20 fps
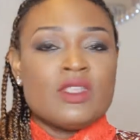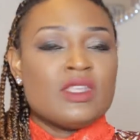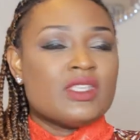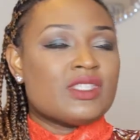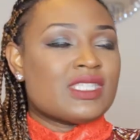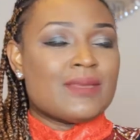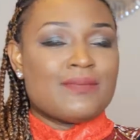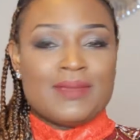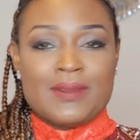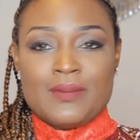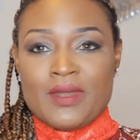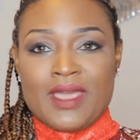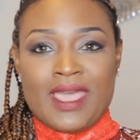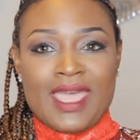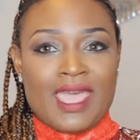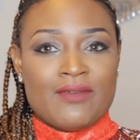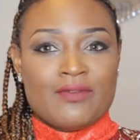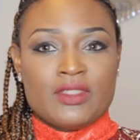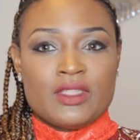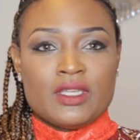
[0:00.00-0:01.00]
Some people
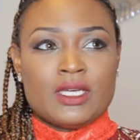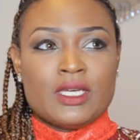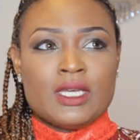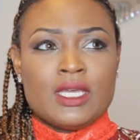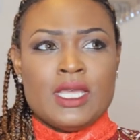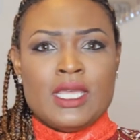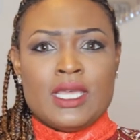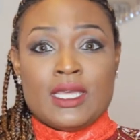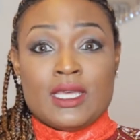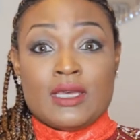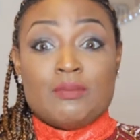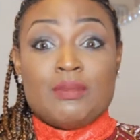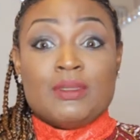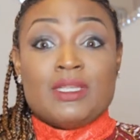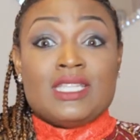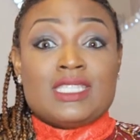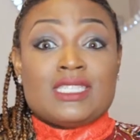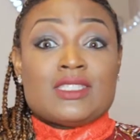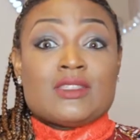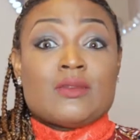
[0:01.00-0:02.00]
have the
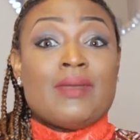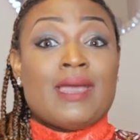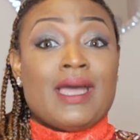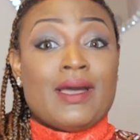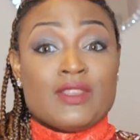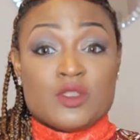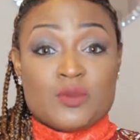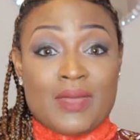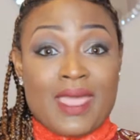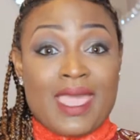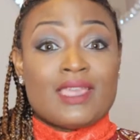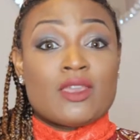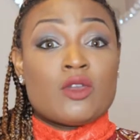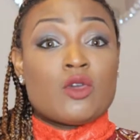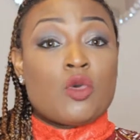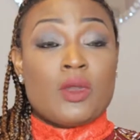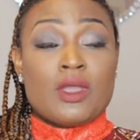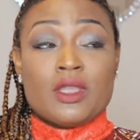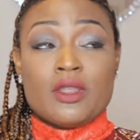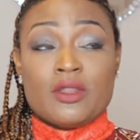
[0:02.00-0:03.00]
ability to bounce back
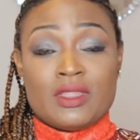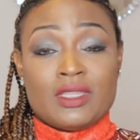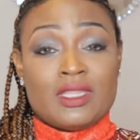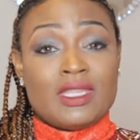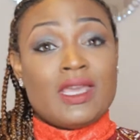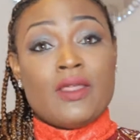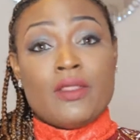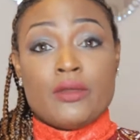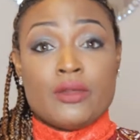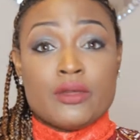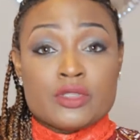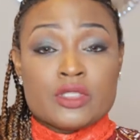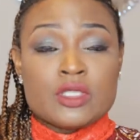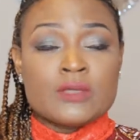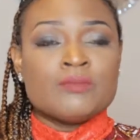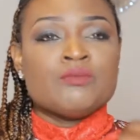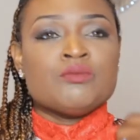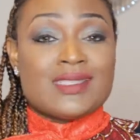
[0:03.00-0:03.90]
quicker than others.